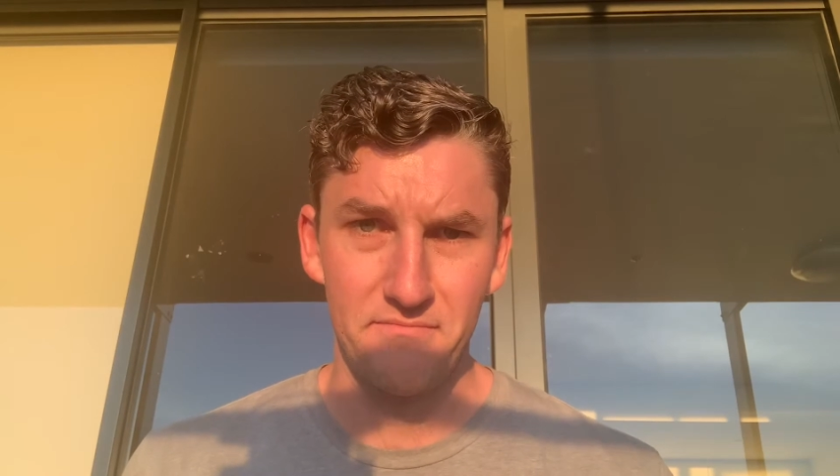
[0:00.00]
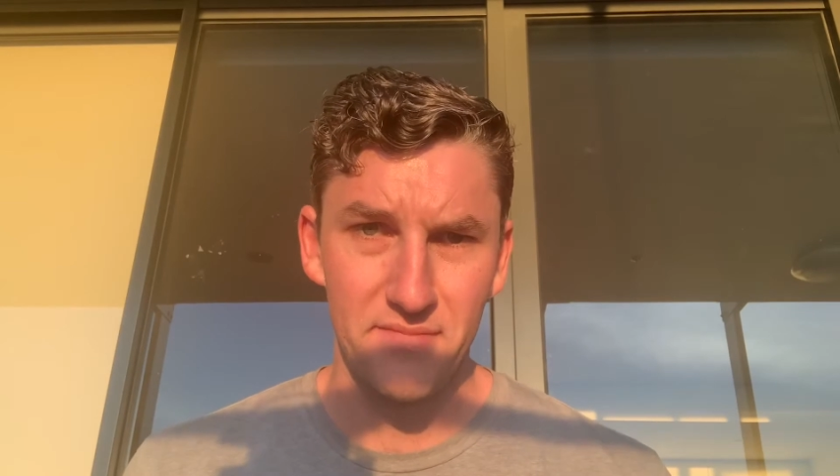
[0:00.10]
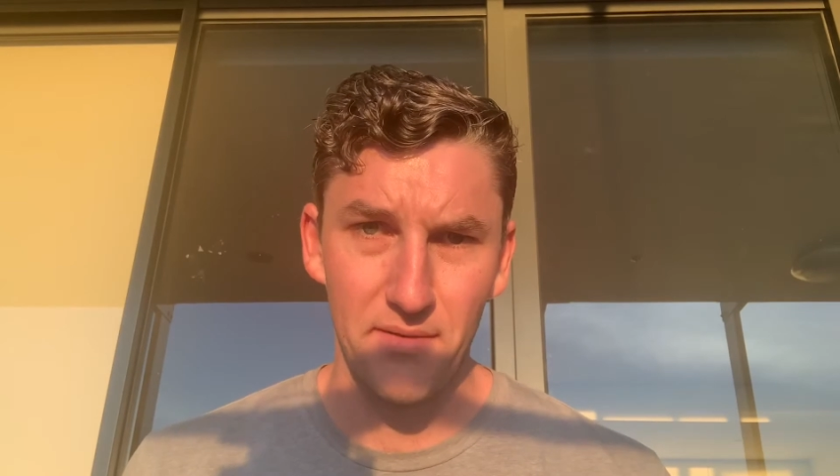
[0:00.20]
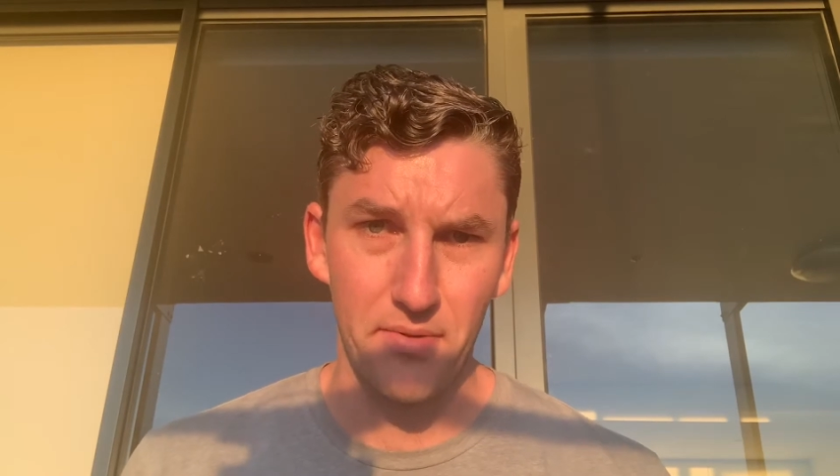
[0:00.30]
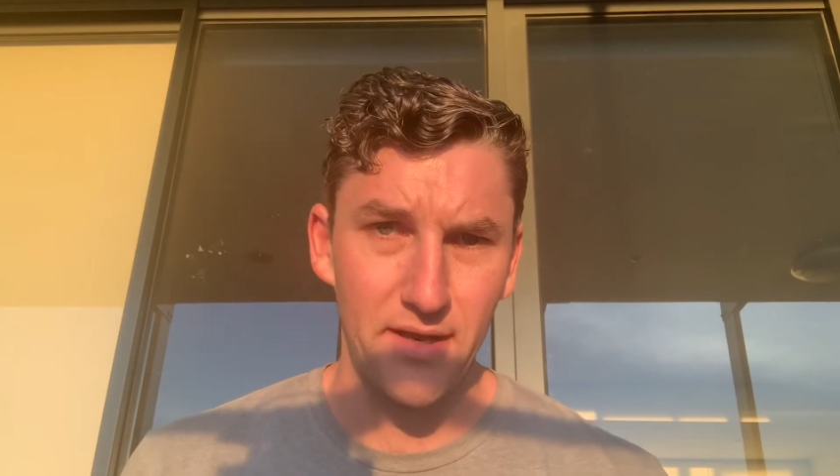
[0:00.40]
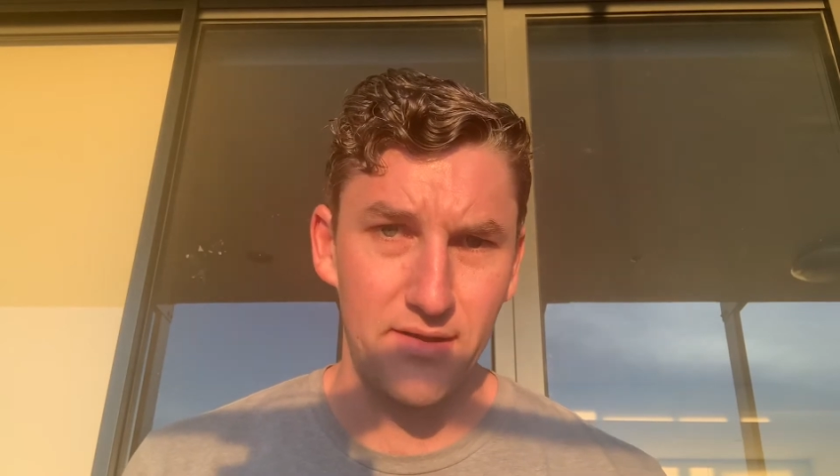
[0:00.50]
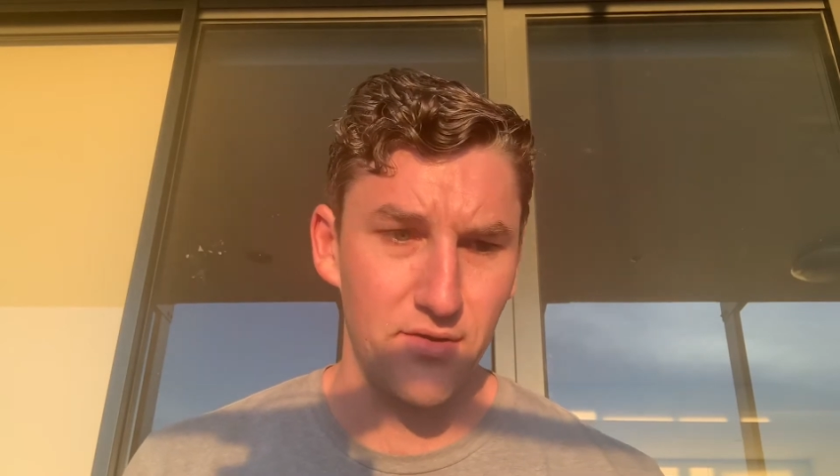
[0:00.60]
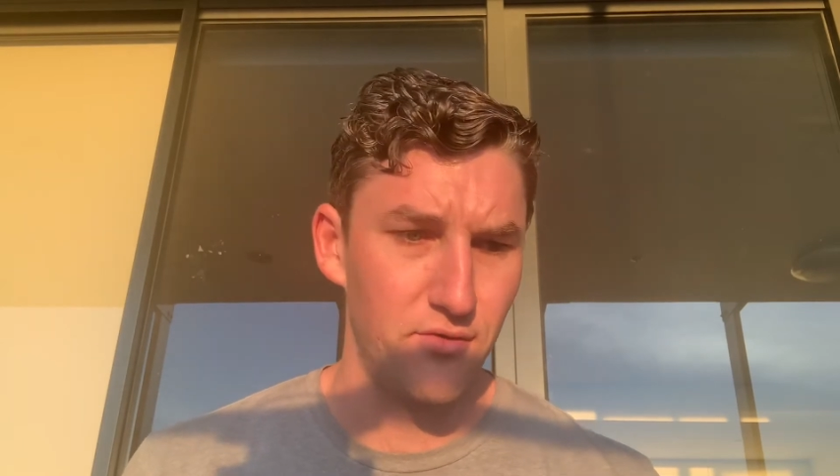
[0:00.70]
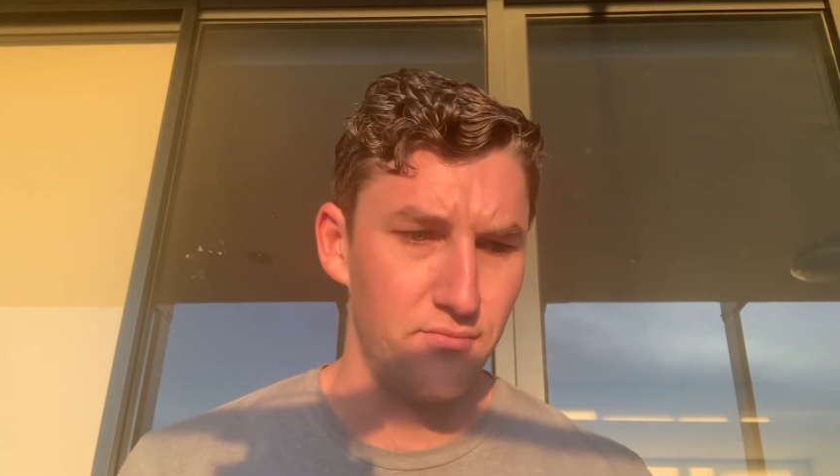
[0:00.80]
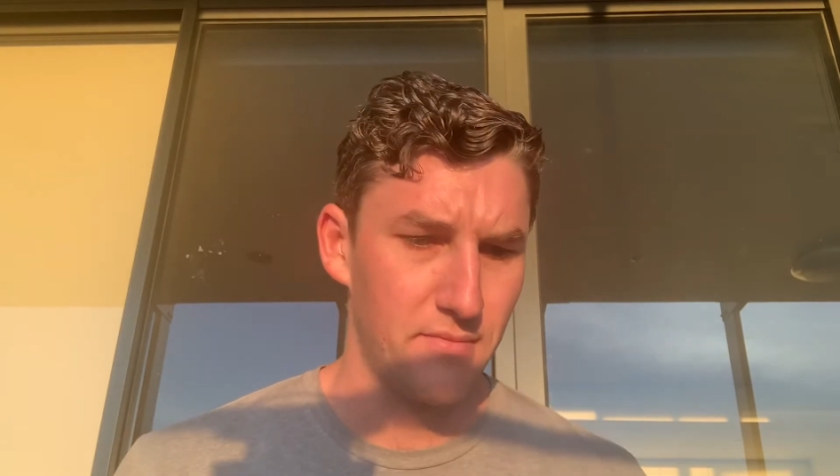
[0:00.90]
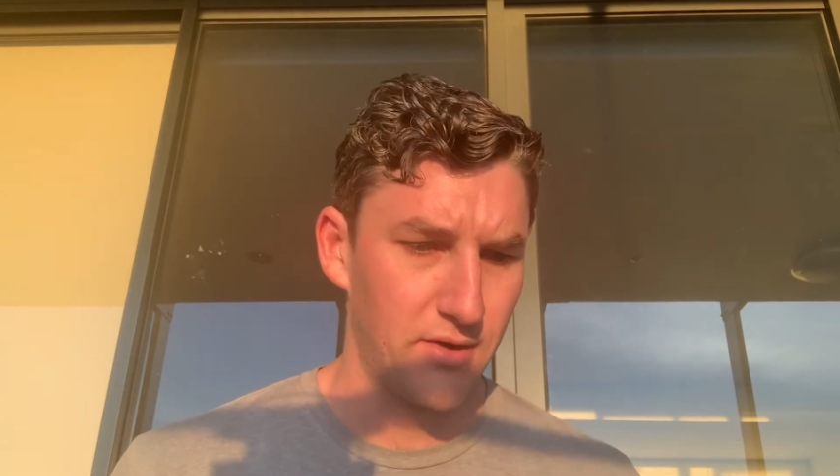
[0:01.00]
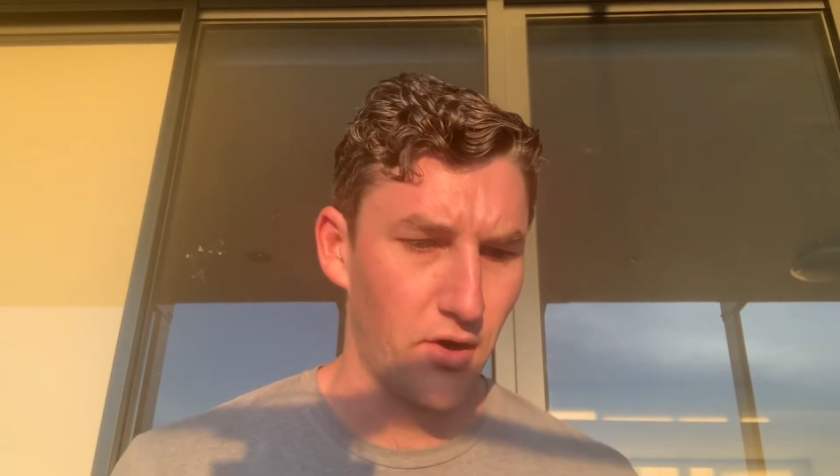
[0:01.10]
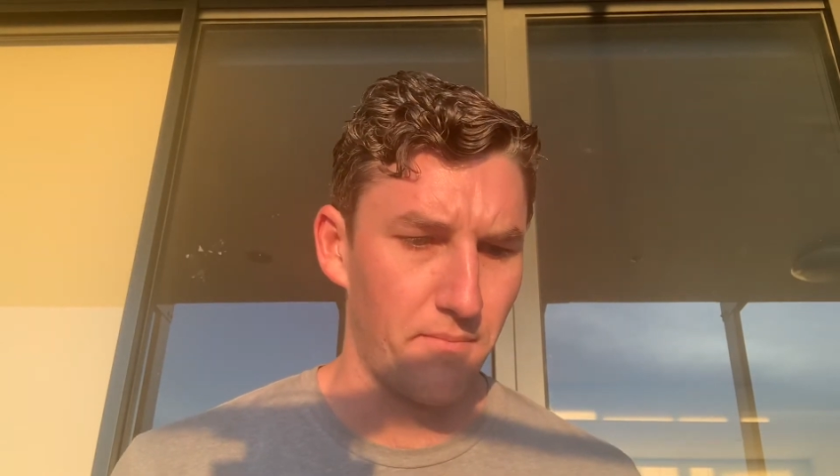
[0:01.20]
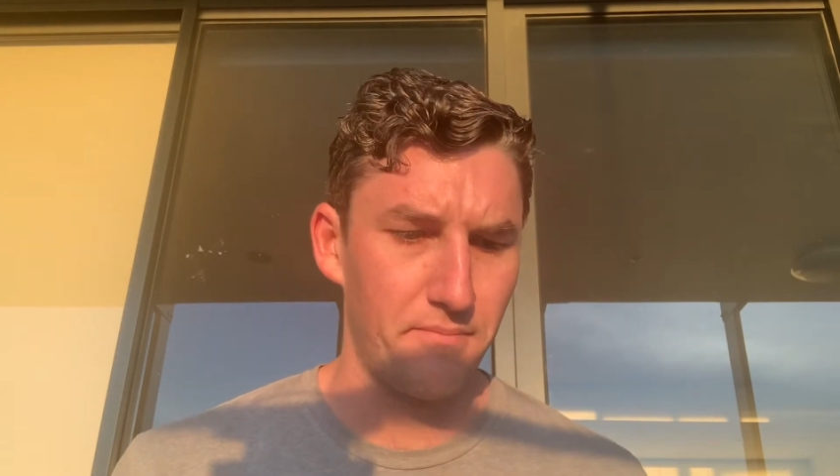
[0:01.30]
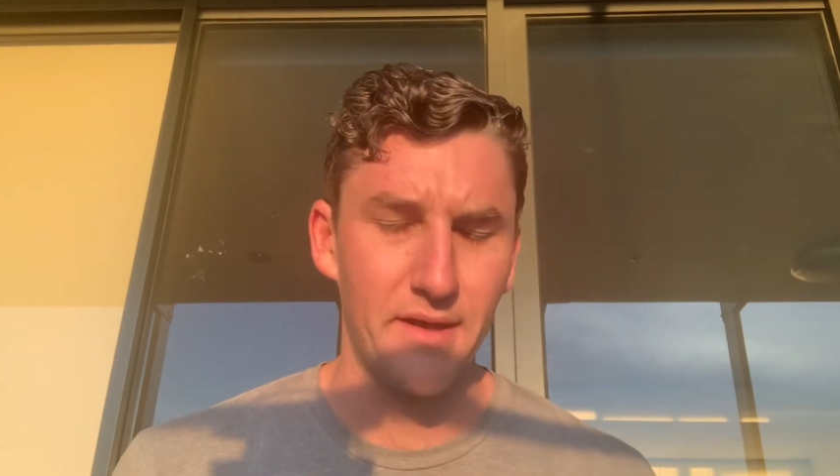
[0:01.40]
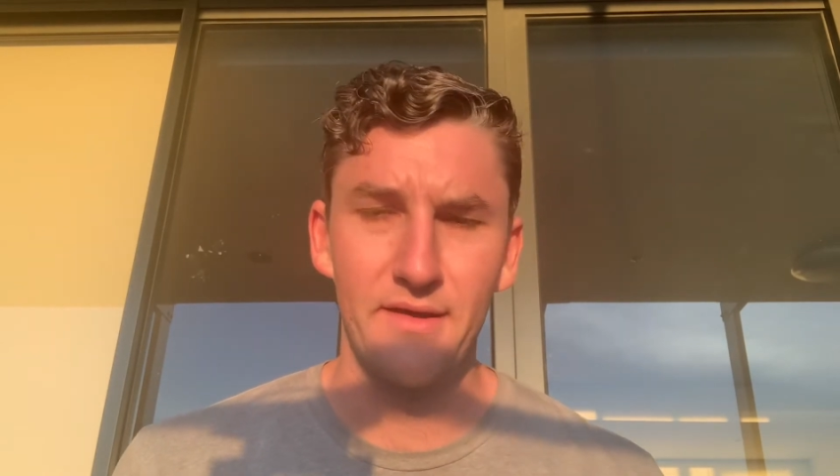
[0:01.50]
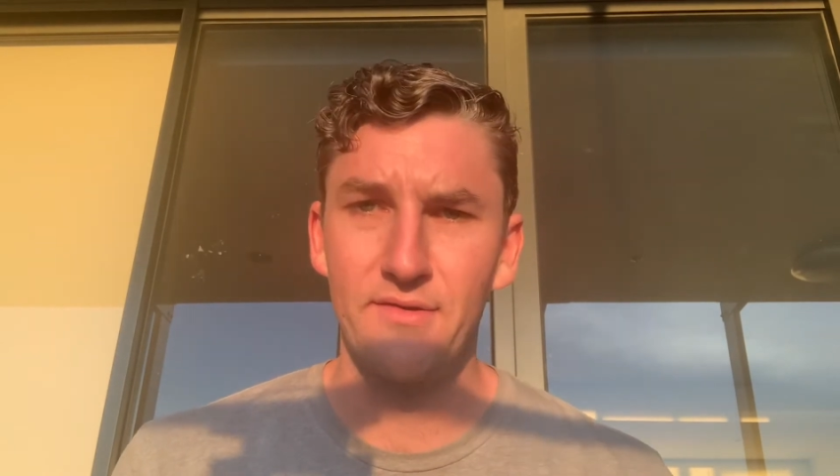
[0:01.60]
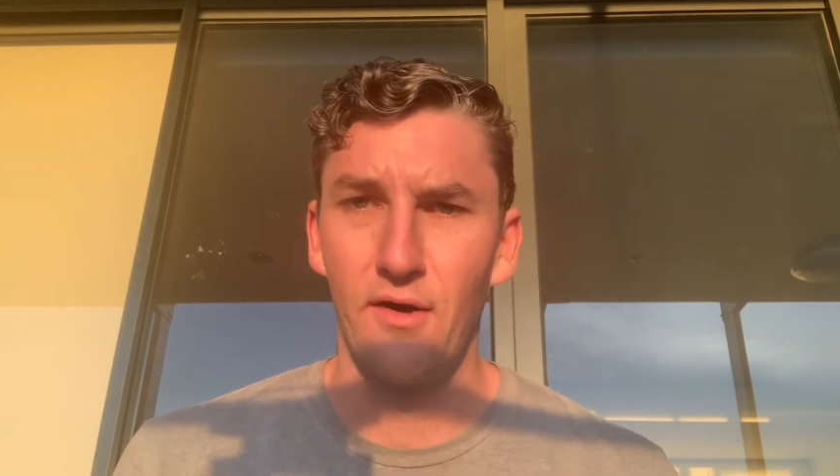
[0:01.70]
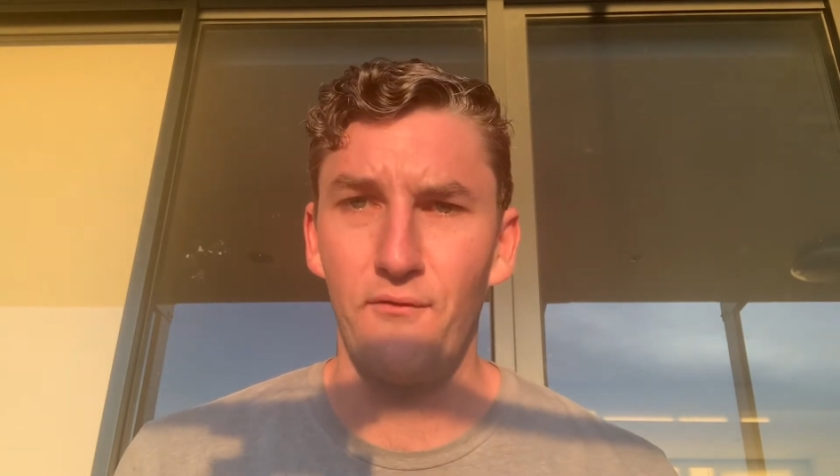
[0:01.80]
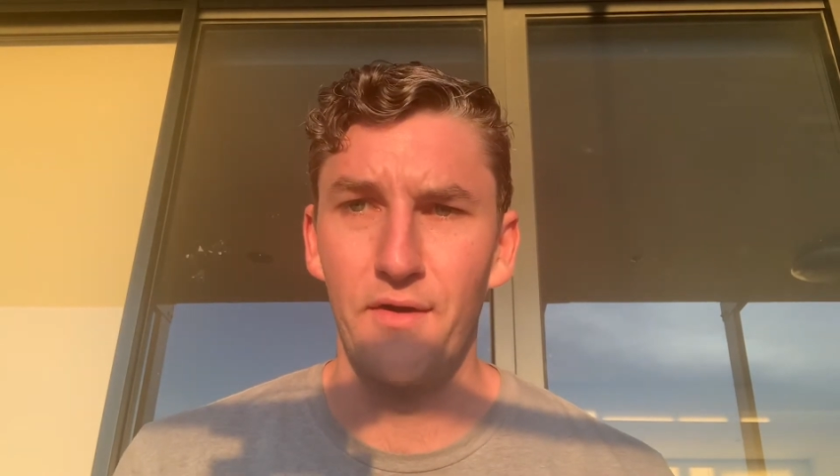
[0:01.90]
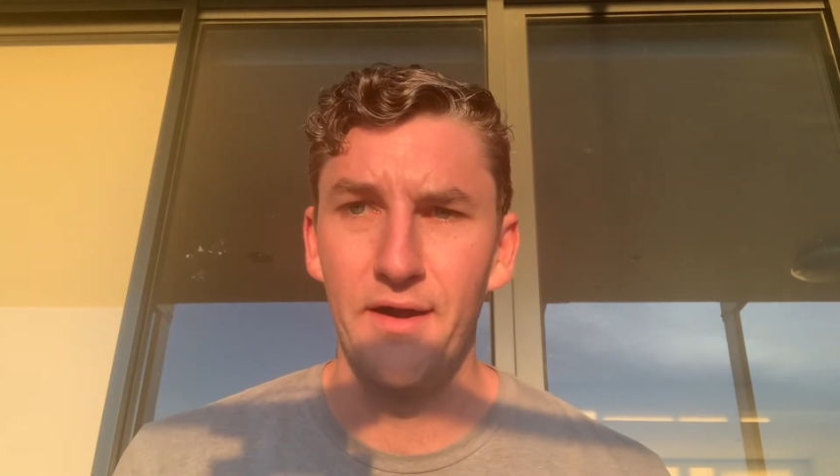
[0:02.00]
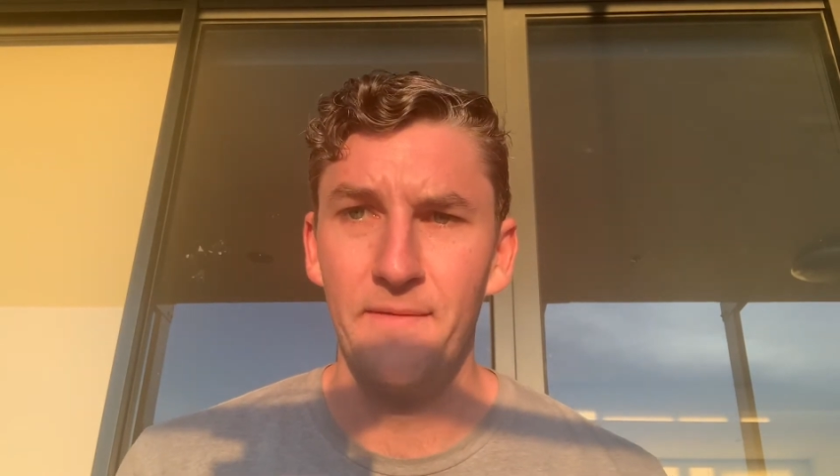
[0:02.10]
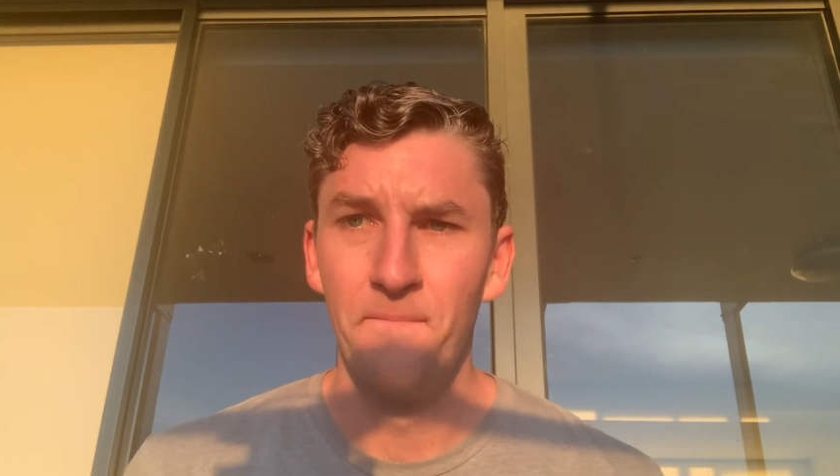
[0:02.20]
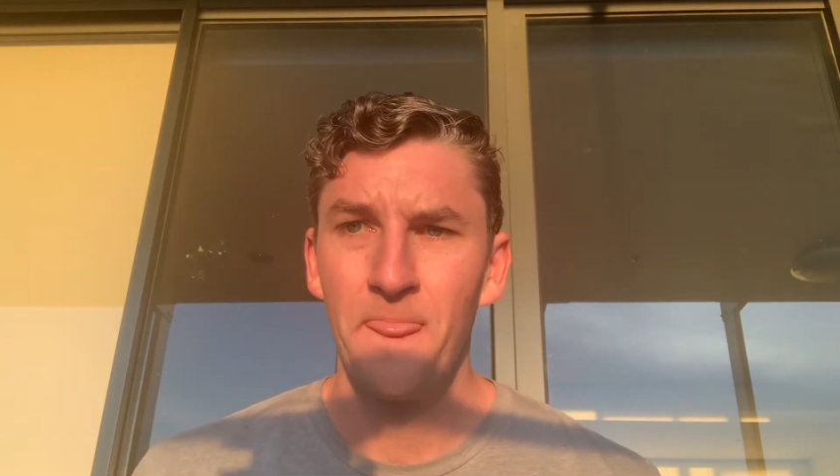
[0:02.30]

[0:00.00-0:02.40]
somebody to adopt the software.